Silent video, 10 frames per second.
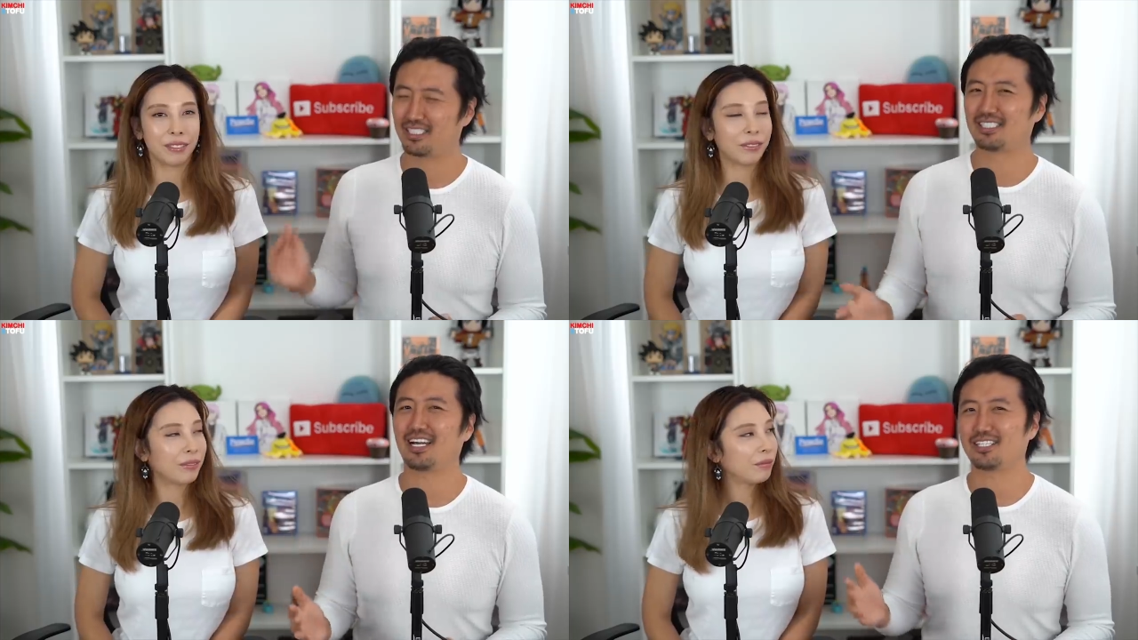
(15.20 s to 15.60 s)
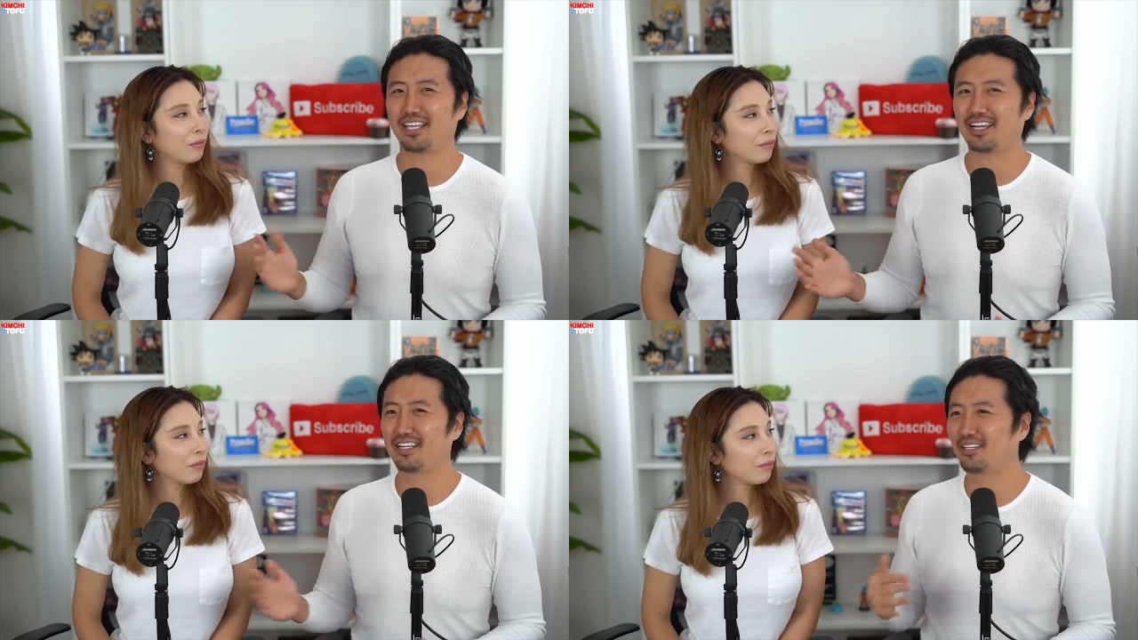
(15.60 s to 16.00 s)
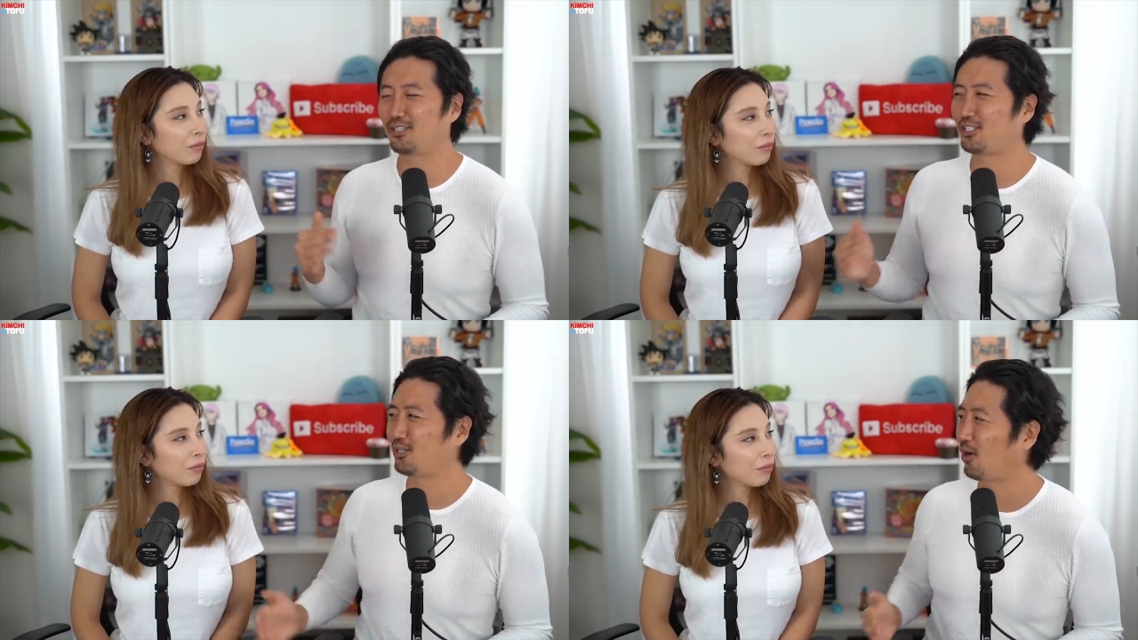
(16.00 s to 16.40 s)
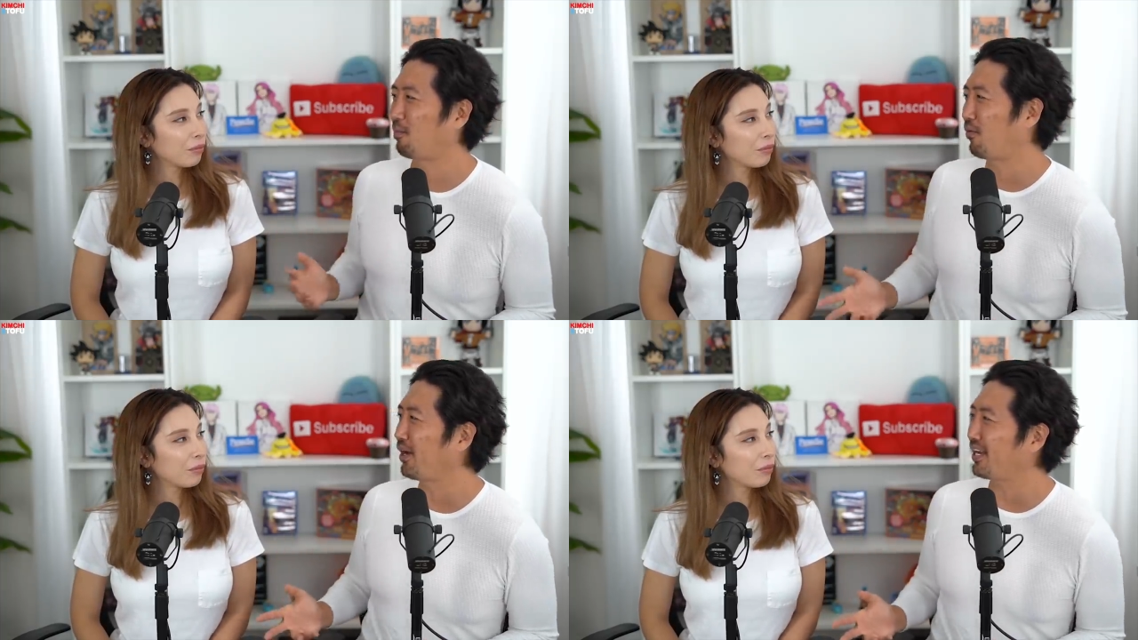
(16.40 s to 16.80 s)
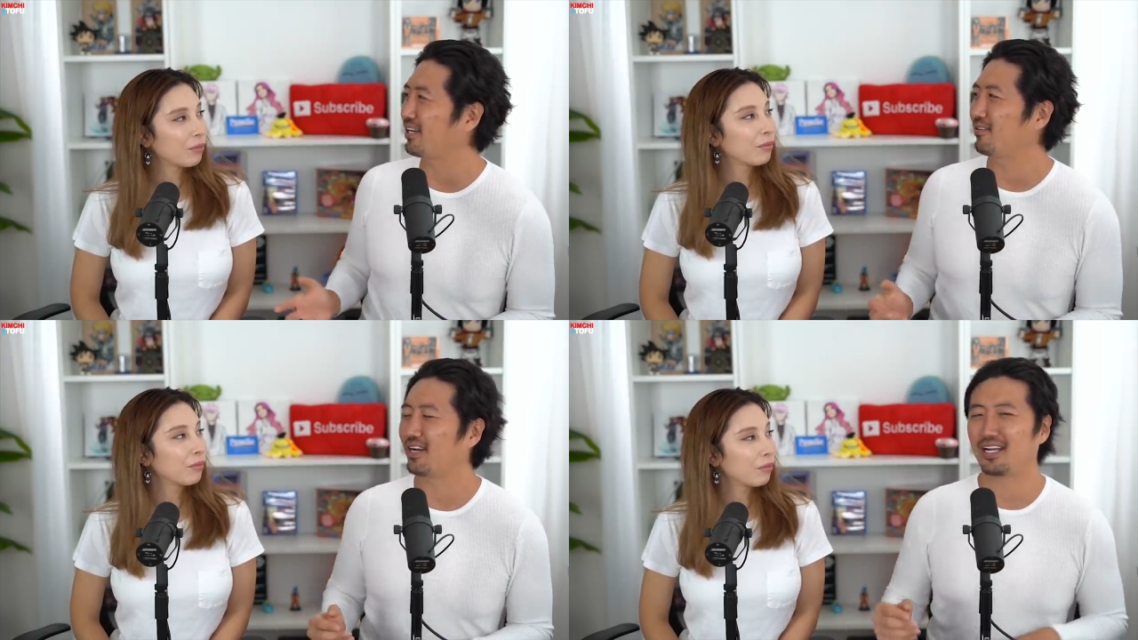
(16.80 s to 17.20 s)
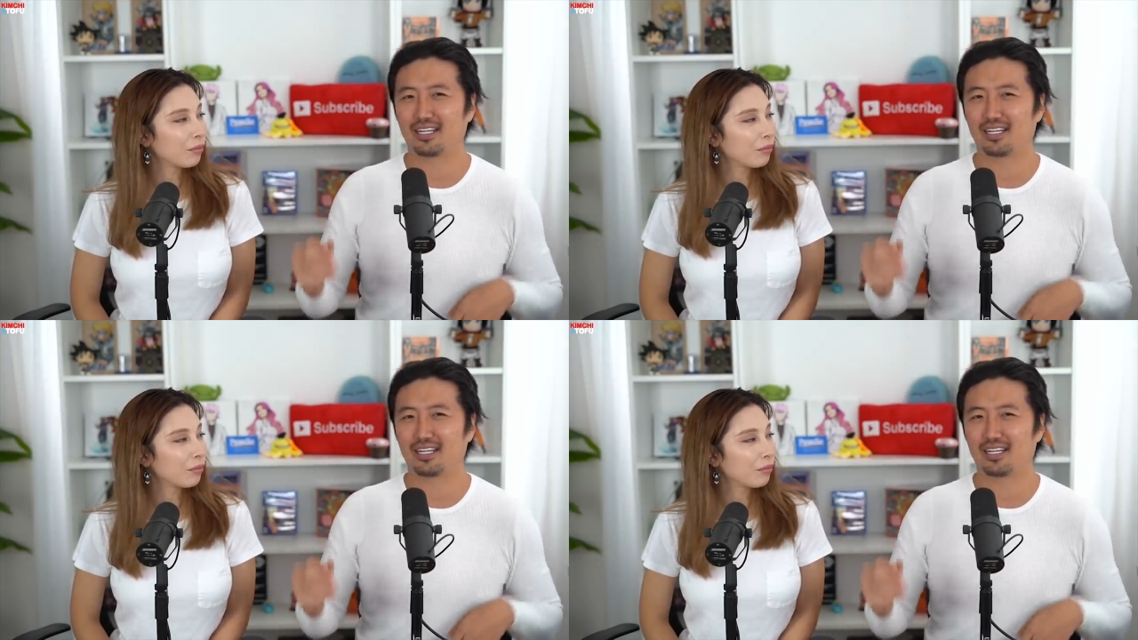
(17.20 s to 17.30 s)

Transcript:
Speaker 1: Decided to take a little short break. Kind of